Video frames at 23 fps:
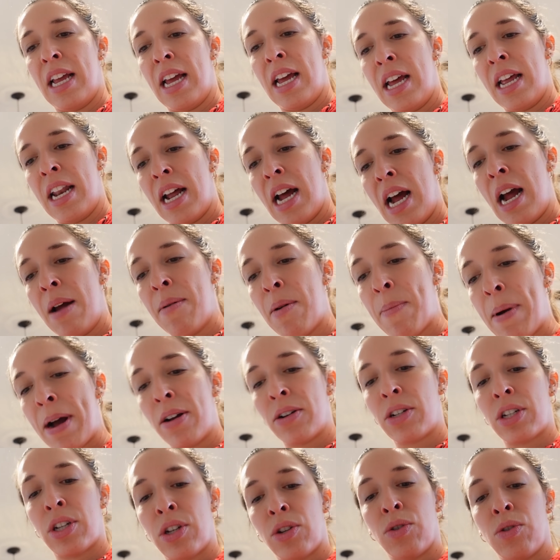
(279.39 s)
And I'm
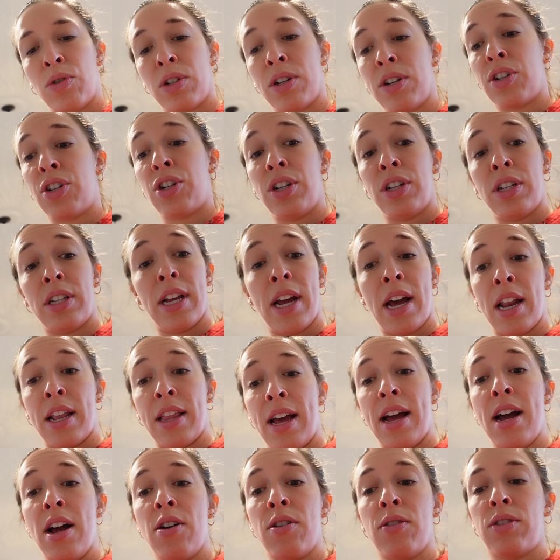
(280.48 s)
about to, since she's out of
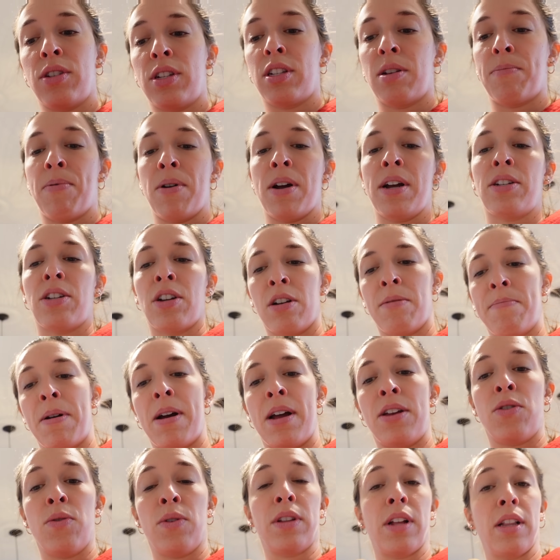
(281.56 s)
the house, surprise her
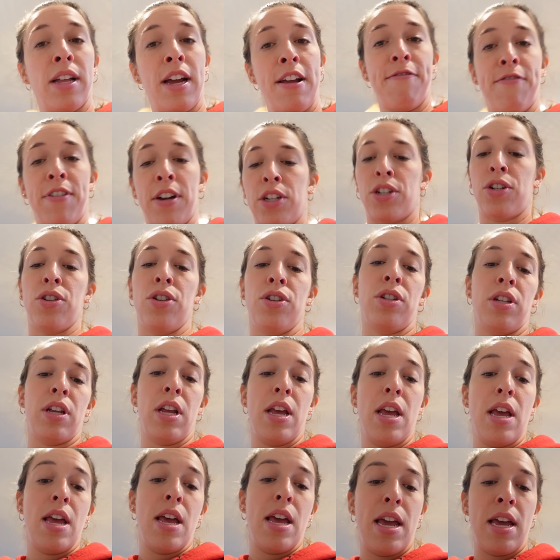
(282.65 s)
by doing the light fixtures
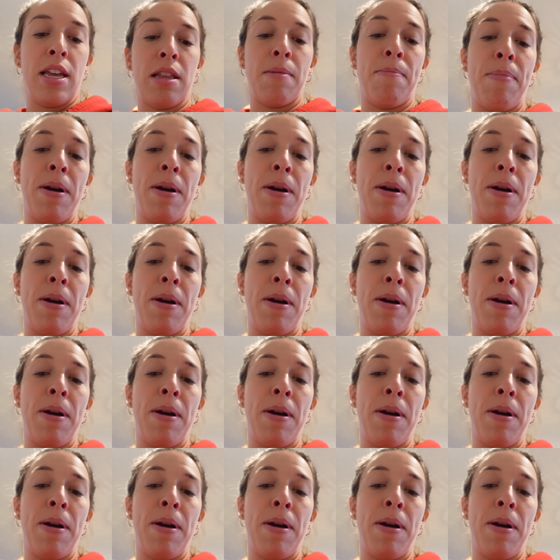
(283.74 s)
in the